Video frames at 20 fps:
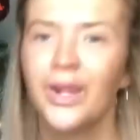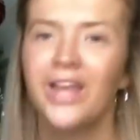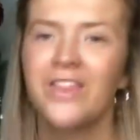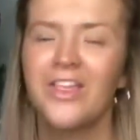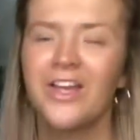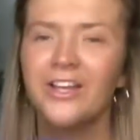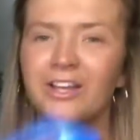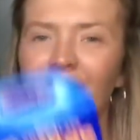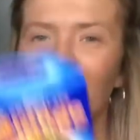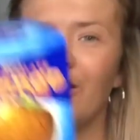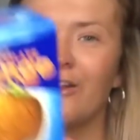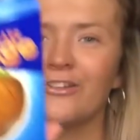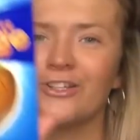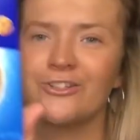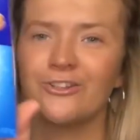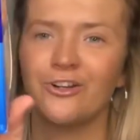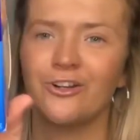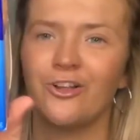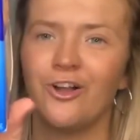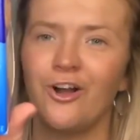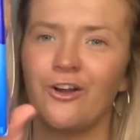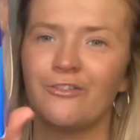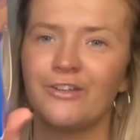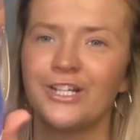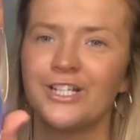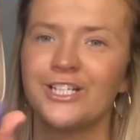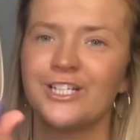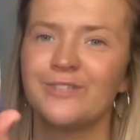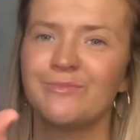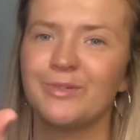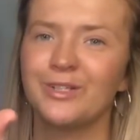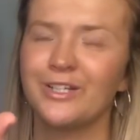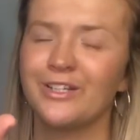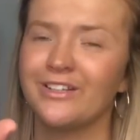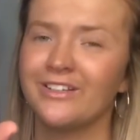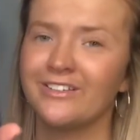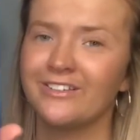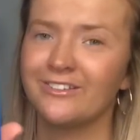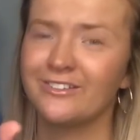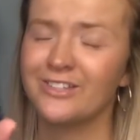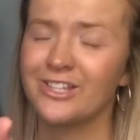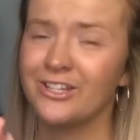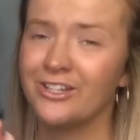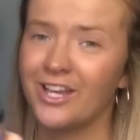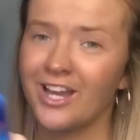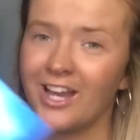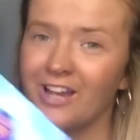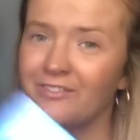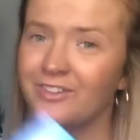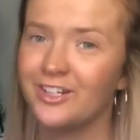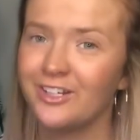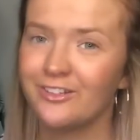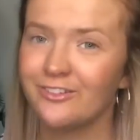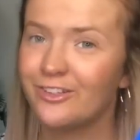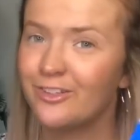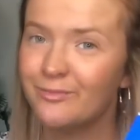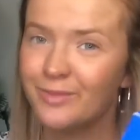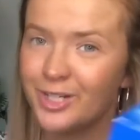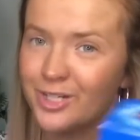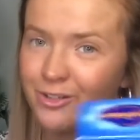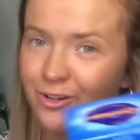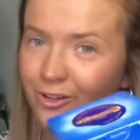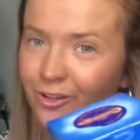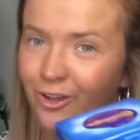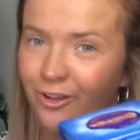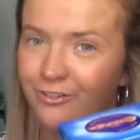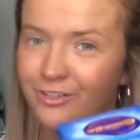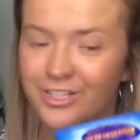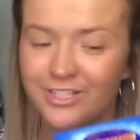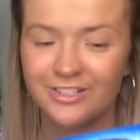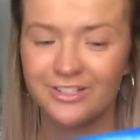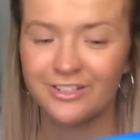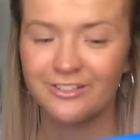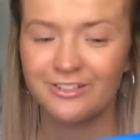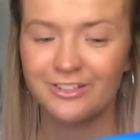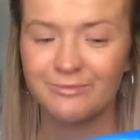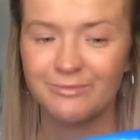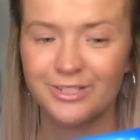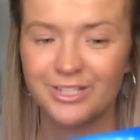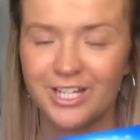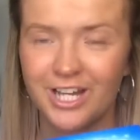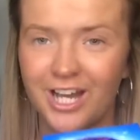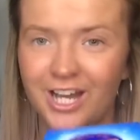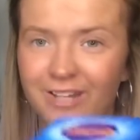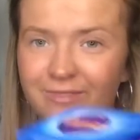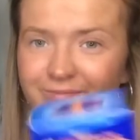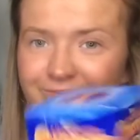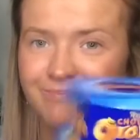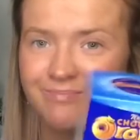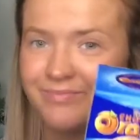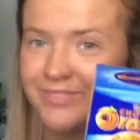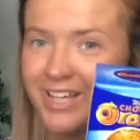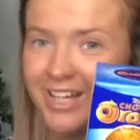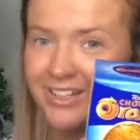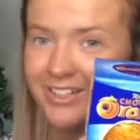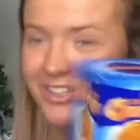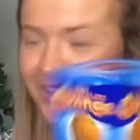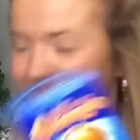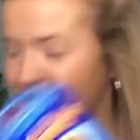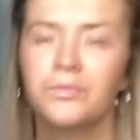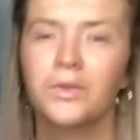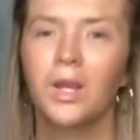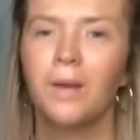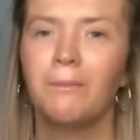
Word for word: I then got the chocolate orange because you can't have any too many chocolate oranges at Christmas time, can you?